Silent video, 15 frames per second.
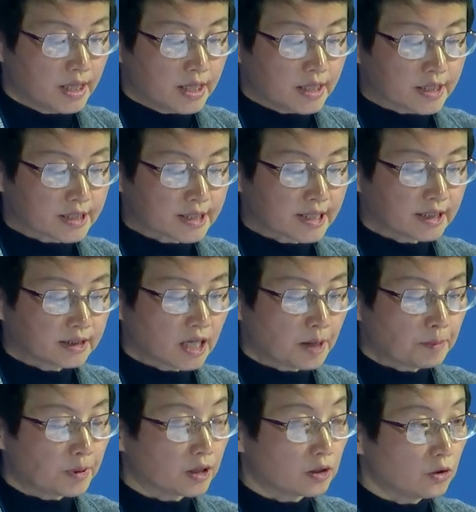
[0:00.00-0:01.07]
he set
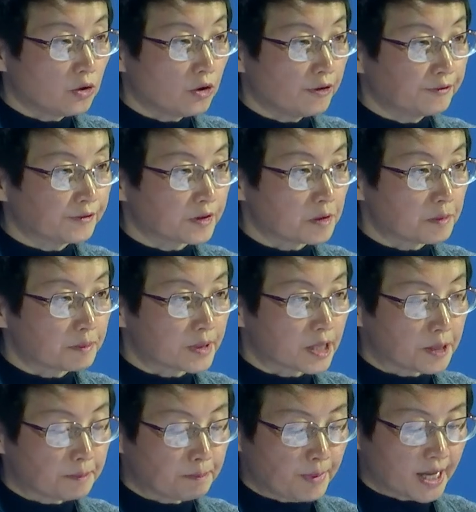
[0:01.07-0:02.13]
up a law firm
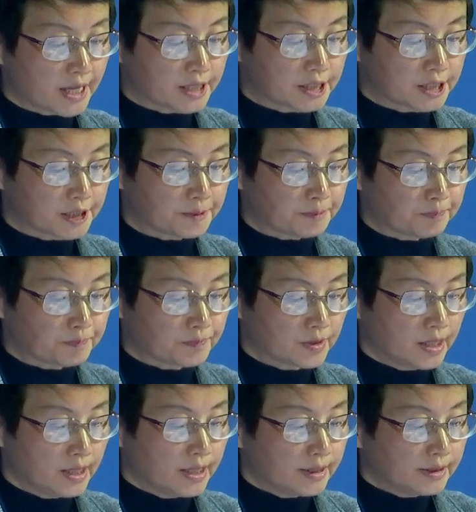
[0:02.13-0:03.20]
in Beijing
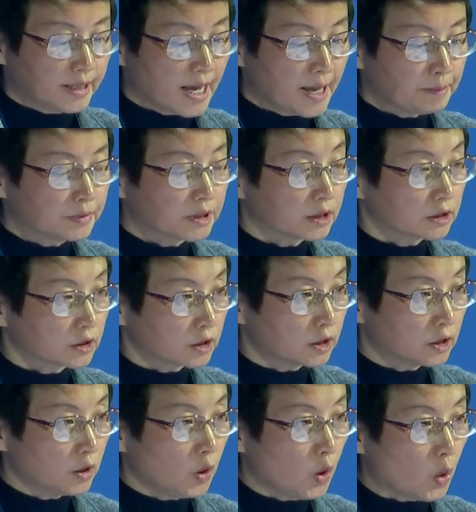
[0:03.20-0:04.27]
named
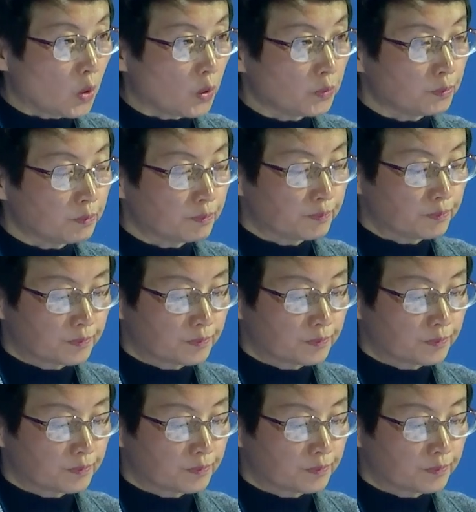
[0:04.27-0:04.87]
De Hong,